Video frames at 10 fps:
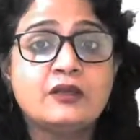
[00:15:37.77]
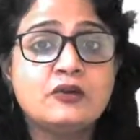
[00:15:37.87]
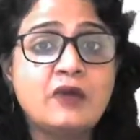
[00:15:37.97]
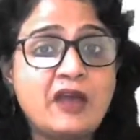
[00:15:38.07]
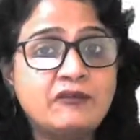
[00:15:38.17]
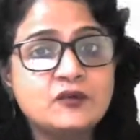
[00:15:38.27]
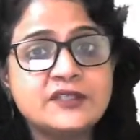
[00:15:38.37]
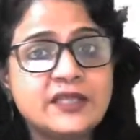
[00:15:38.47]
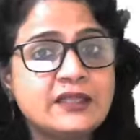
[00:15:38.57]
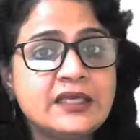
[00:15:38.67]
You have to
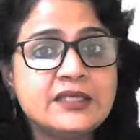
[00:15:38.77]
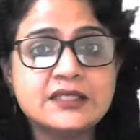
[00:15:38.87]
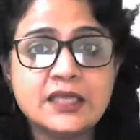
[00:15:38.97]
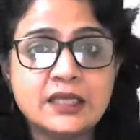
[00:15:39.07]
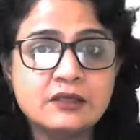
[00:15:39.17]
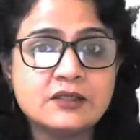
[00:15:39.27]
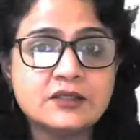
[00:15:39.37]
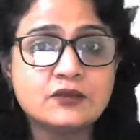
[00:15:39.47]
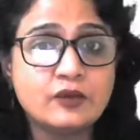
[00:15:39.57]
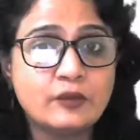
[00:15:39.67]
send these
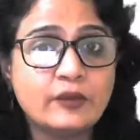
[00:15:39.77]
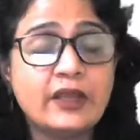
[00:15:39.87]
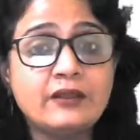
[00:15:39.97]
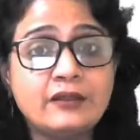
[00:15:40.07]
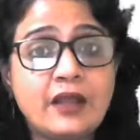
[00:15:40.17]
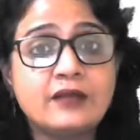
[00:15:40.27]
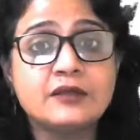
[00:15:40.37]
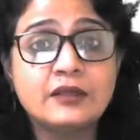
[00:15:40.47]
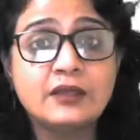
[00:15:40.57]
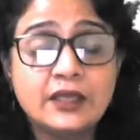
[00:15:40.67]
signals to your brain that
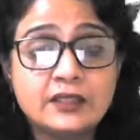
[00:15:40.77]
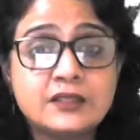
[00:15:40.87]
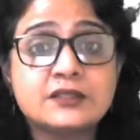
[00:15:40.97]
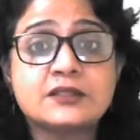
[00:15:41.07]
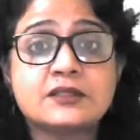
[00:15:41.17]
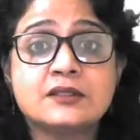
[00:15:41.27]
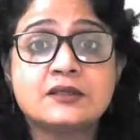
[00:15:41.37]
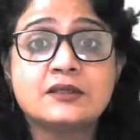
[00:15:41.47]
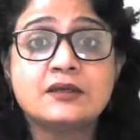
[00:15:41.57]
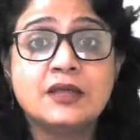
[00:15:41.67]
it is
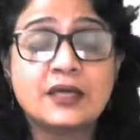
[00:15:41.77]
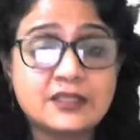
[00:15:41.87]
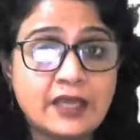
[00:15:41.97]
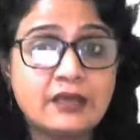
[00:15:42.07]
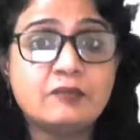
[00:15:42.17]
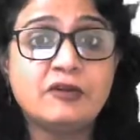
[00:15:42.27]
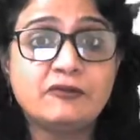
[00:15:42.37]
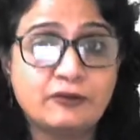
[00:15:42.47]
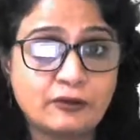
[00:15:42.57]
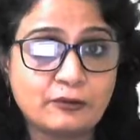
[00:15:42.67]
attainable
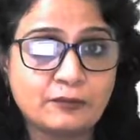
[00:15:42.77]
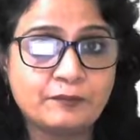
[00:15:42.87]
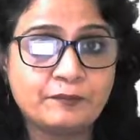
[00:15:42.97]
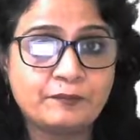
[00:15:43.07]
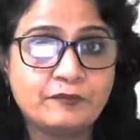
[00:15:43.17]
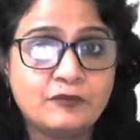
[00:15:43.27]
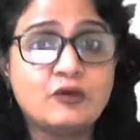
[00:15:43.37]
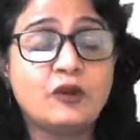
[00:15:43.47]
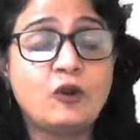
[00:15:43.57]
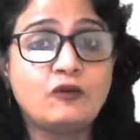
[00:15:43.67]
for you. You
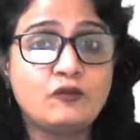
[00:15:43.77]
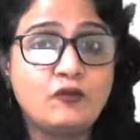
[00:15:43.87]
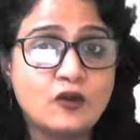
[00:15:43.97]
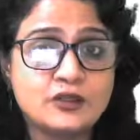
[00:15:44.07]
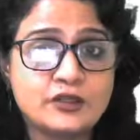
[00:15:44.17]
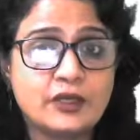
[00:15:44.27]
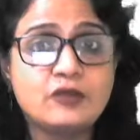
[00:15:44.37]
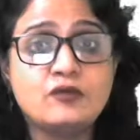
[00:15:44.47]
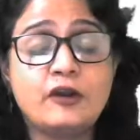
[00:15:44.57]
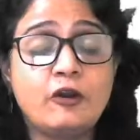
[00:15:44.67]
are not faltering,
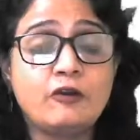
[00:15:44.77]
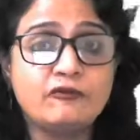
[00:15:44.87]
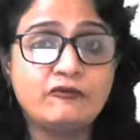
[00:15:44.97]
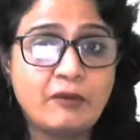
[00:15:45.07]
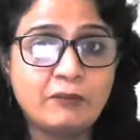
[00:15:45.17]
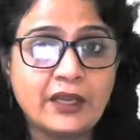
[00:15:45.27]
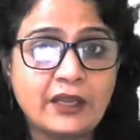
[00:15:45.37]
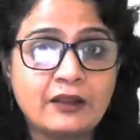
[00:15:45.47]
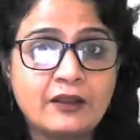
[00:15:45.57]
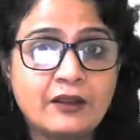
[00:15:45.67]
you are not
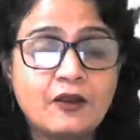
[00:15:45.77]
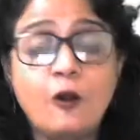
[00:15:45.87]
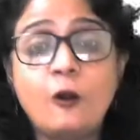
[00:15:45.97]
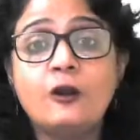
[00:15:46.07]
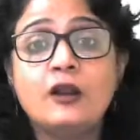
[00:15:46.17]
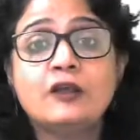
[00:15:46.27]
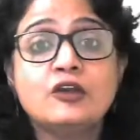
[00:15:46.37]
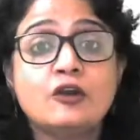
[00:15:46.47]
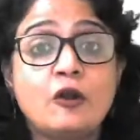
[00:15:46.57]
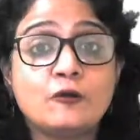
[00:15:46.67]
fumbling, or
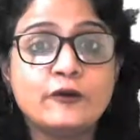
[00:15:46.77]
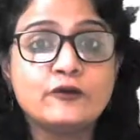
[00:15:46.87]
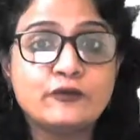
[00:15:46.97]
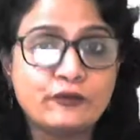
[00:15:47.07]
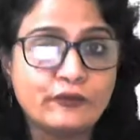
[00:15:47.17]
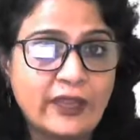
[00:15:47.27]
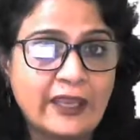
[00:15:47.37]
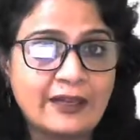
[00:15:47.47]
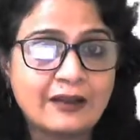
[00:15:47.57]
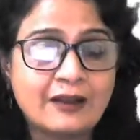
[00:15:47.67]
you're not going to fail.